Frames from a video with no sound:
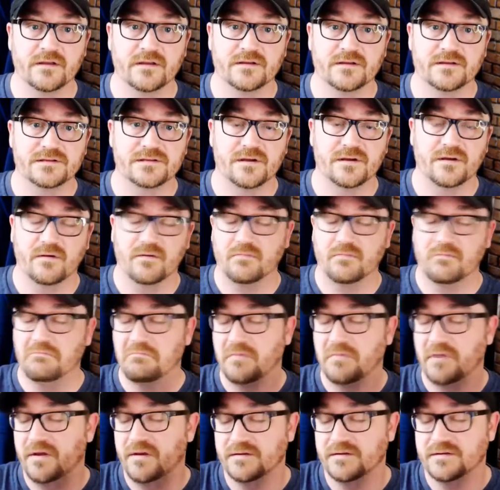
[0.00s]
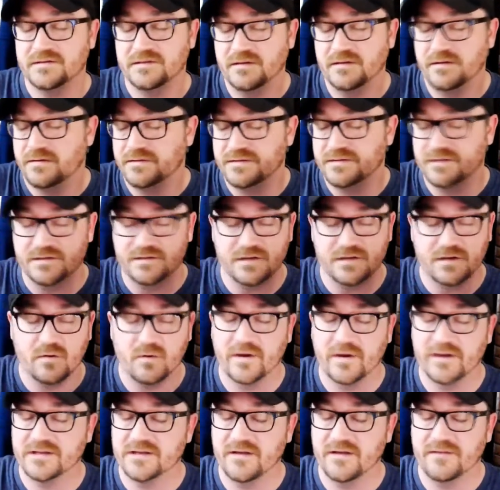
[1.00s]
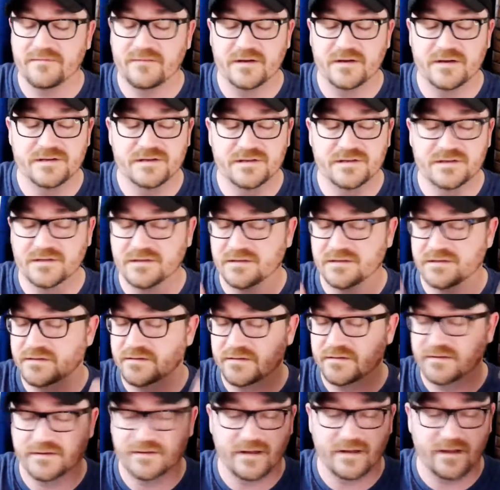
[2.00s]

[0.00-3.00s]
So here's here's just a quick definition that